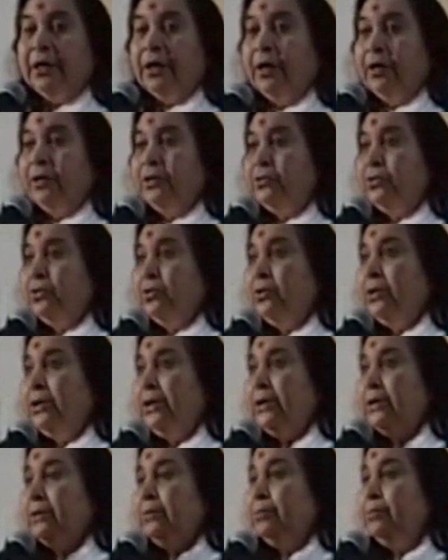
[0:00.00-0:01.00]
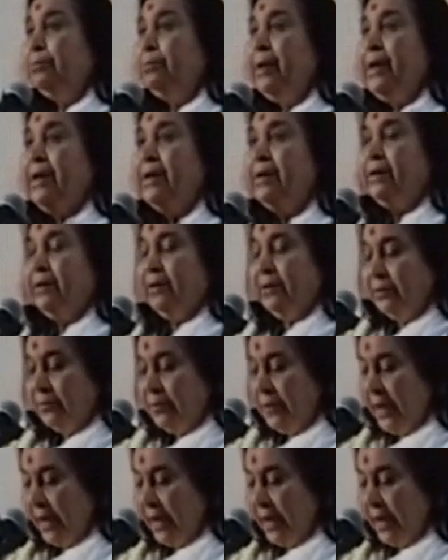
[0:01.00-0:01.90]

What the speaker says: Also, the paintings. We